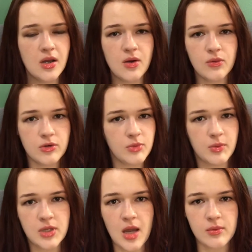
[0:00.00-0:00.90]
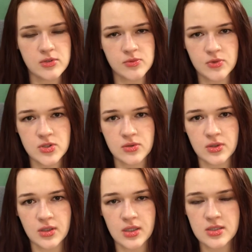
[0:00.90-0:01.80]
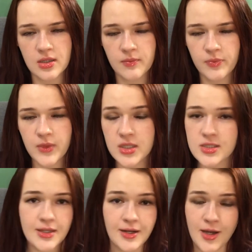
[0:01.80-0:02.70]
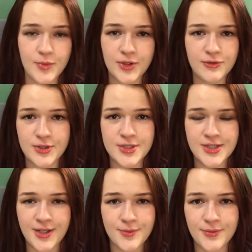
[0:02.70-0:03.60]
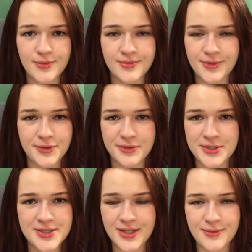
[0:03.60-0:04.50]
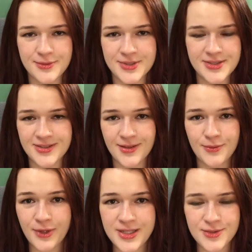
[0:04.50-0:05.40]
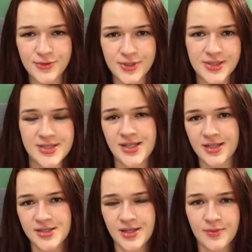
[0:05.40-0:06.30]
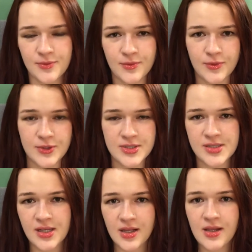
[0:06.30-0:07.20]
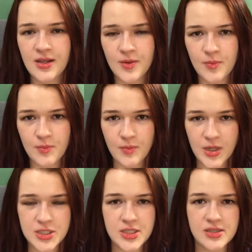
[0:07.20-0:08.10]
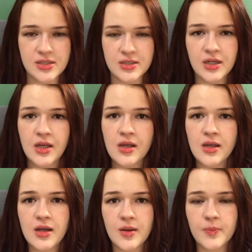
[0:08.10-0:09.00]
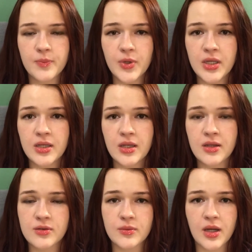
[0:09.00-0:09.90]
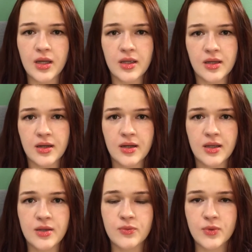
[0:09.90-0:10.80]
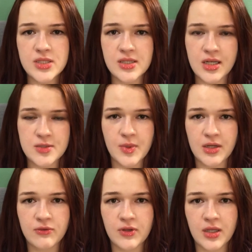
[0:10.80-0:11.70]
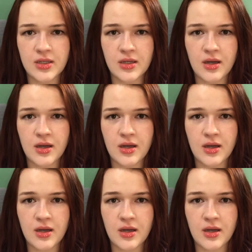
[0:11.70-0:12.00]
what my metabolism was doing that time. It did not happen the first time. The first time was way different. The second time was much easier. But either way, it was a nice benefit